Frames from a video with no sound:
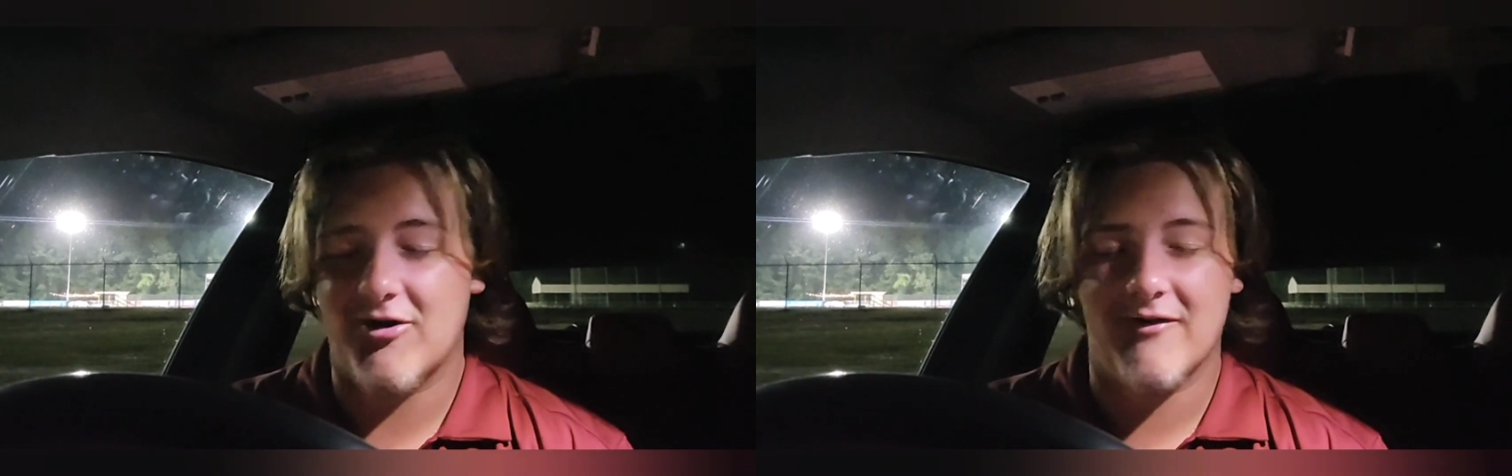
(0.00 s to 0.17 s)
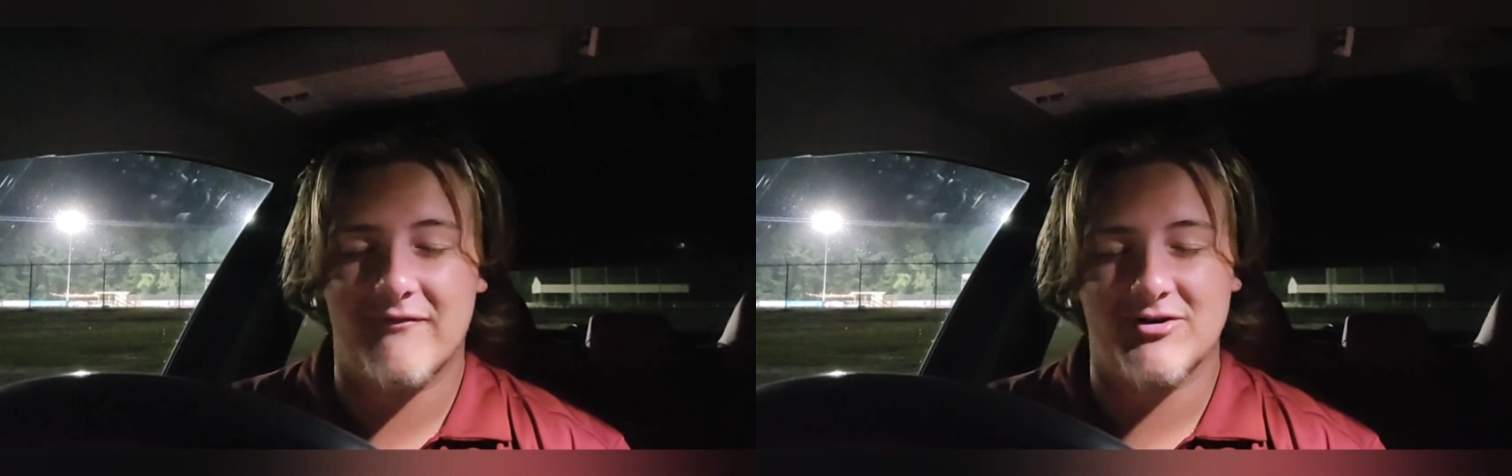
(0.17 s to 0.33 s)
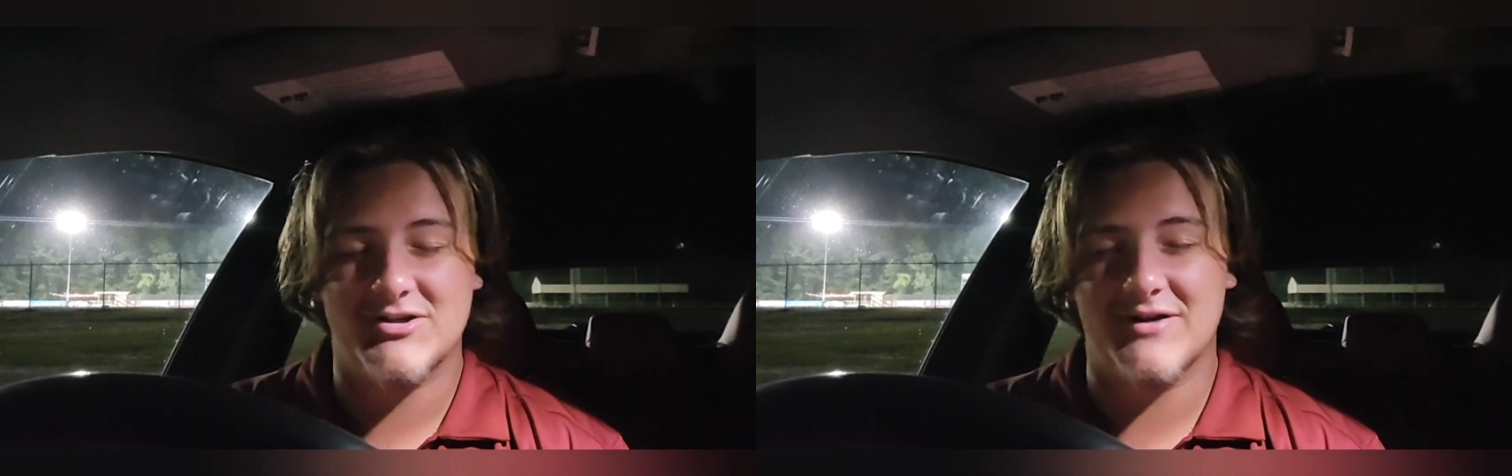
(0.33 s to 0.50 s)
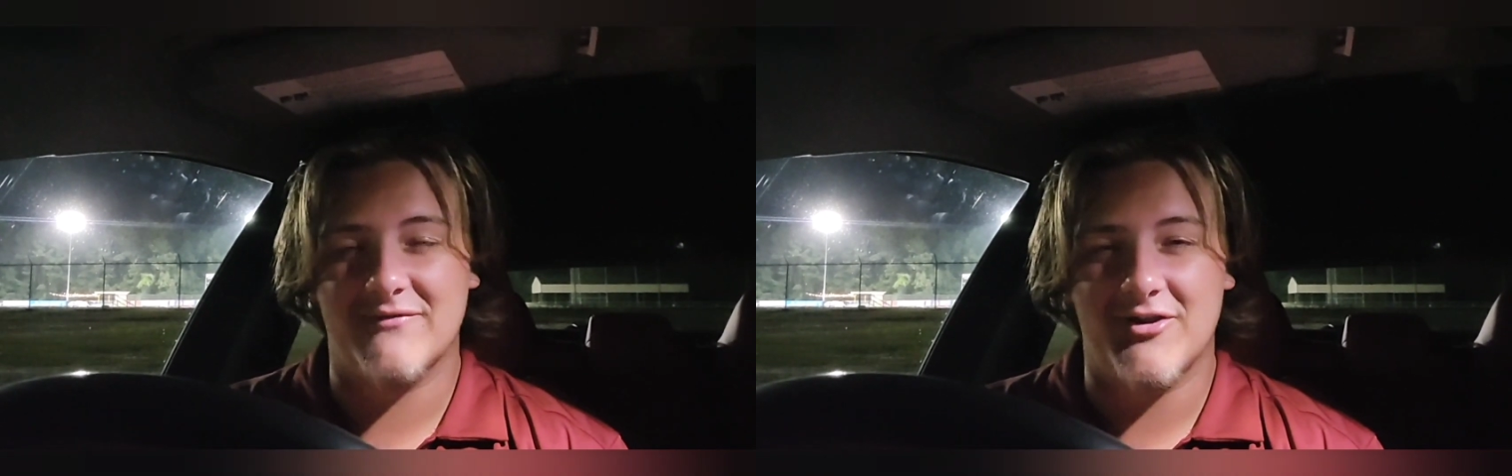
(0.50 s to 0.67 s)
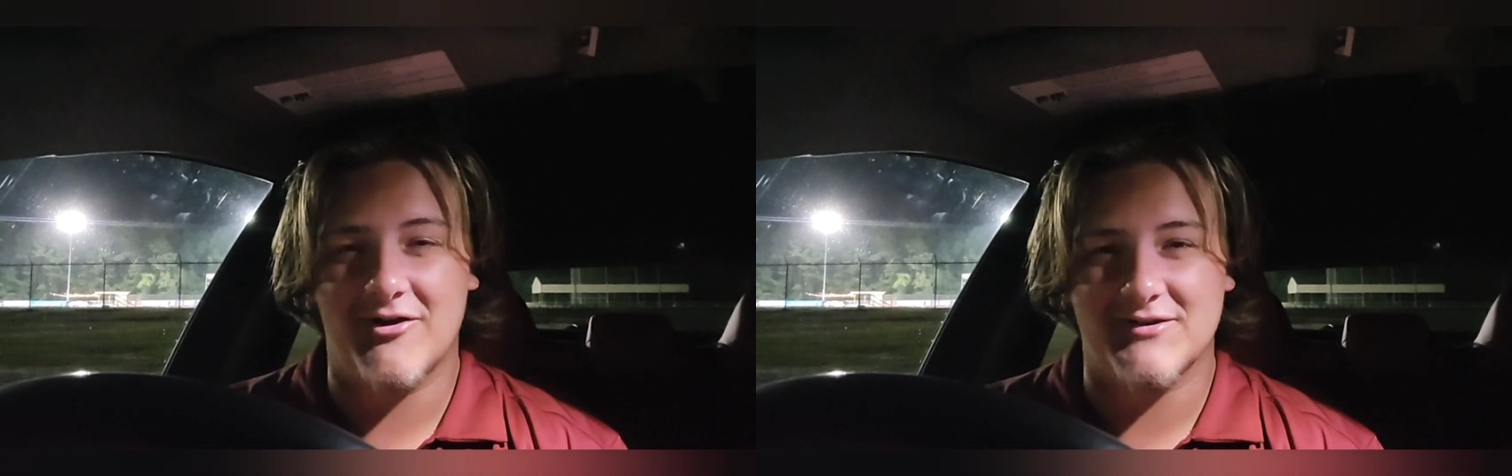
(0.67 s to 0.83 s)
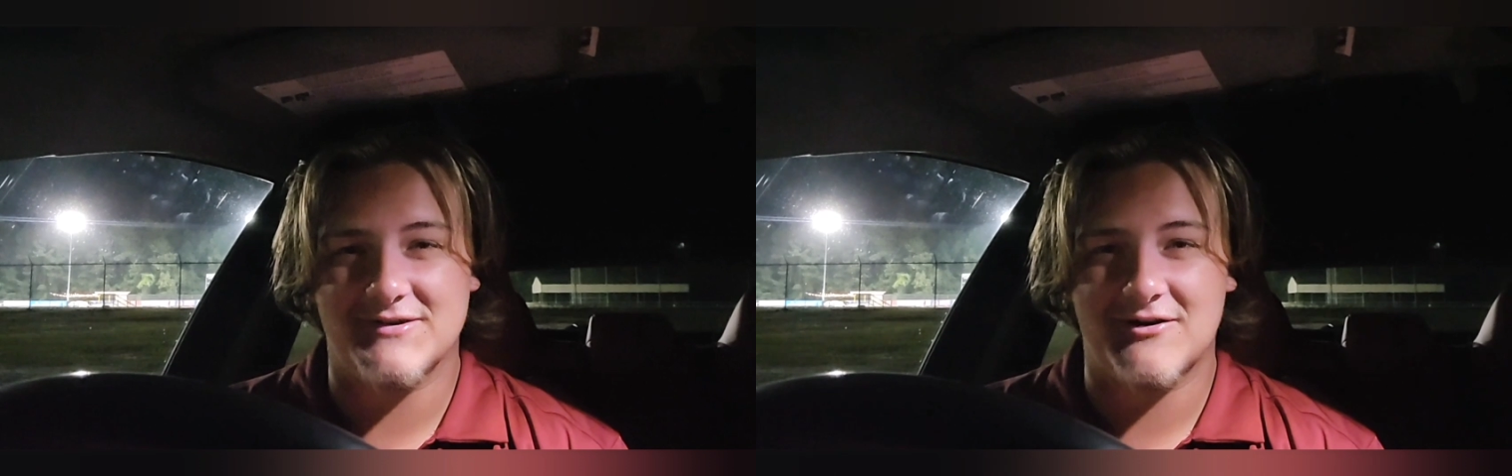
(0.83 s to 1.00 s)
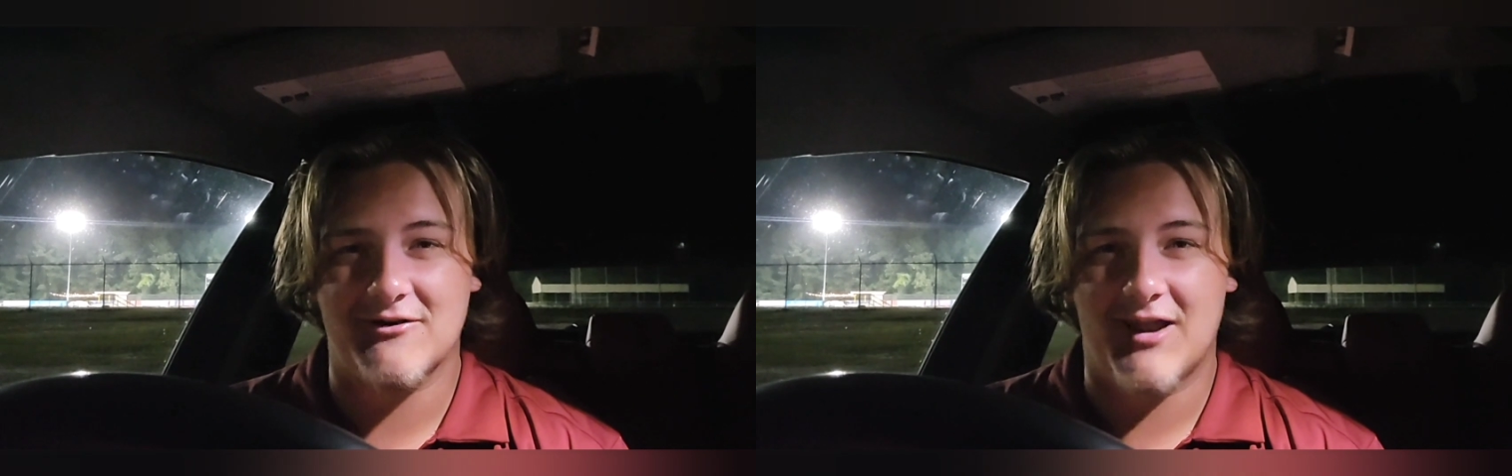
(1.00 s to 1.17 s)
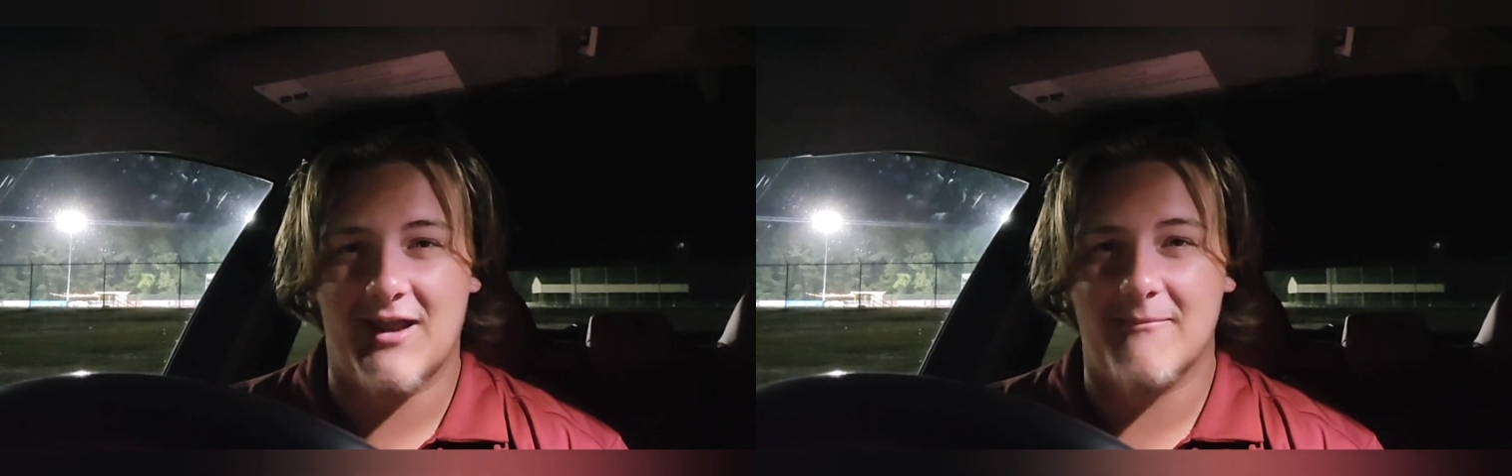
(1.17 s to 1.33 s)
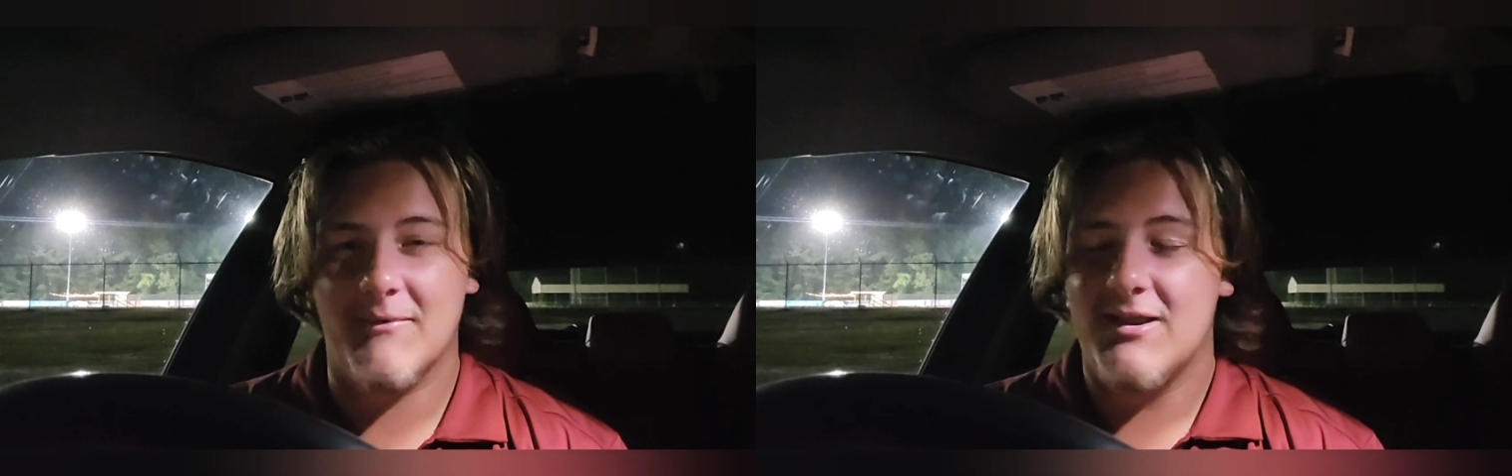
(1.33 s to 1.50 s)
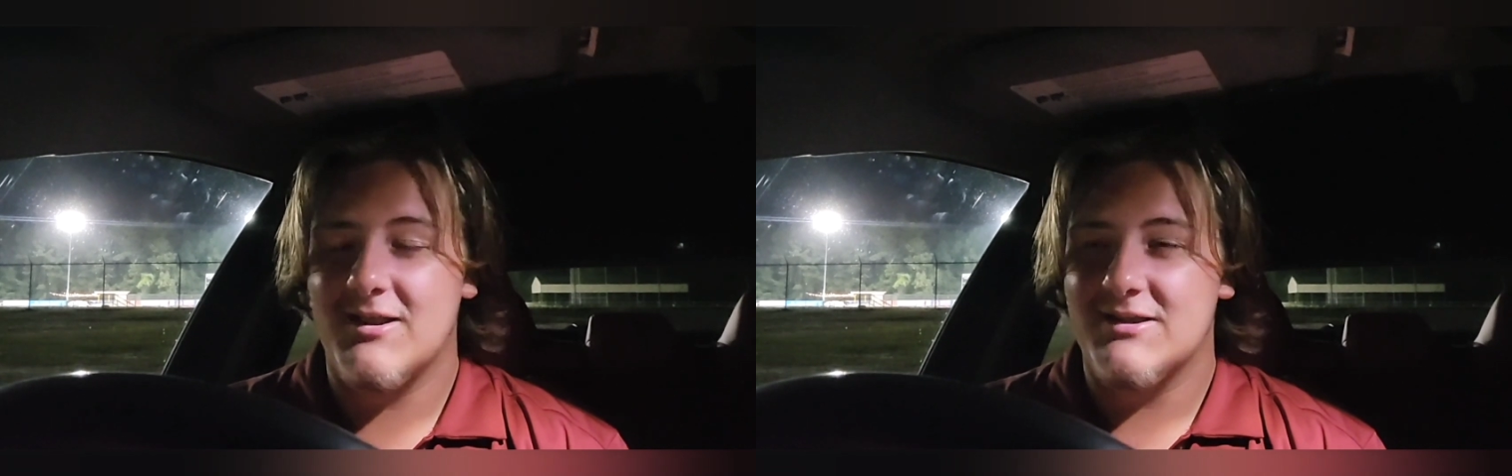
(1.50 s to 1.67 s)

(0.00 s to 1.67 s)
coverage of the All-Star Game.